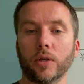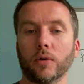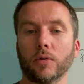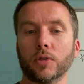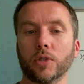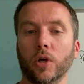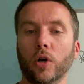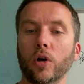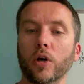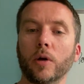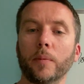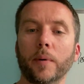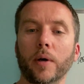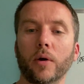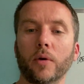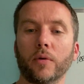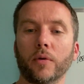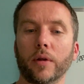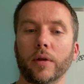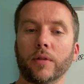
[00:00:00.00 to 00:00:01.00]
talk
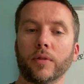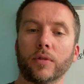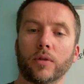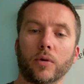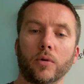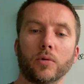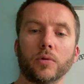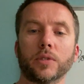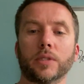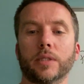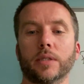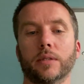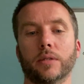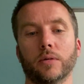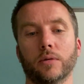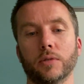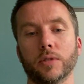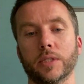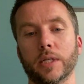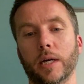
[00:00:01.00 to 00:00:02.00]
about
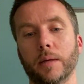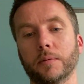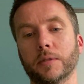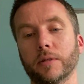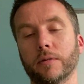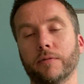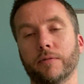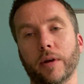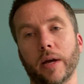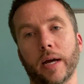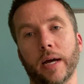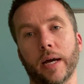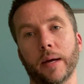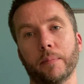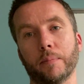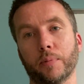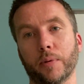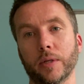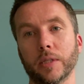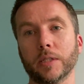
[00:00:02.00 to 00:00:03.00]
those types of
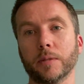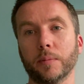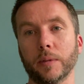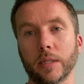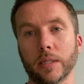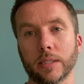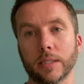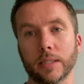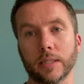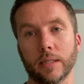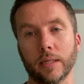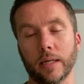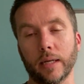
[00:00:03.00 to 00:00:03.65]
principles,